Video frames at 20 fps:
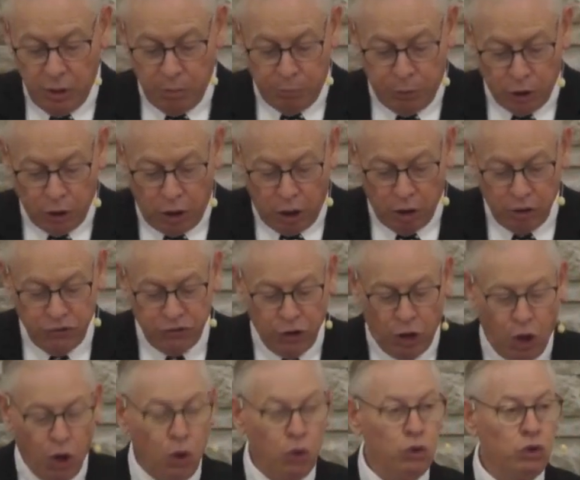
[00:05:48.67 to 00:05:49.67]
belongs
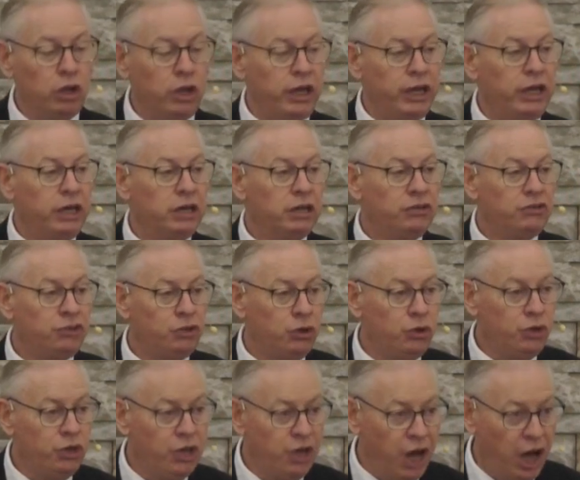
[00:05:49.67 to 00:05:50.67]
only to
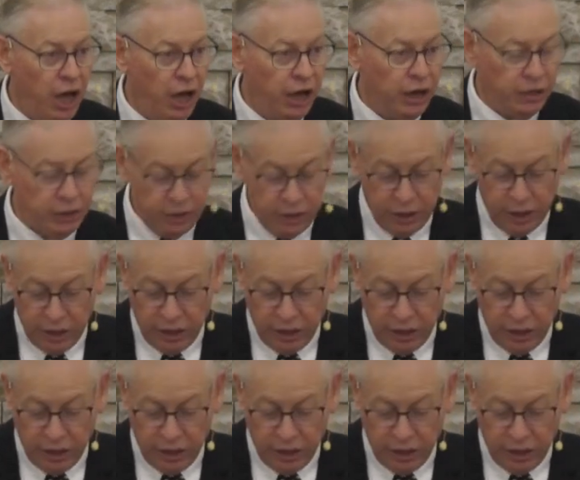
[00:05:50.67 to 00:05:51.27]
God,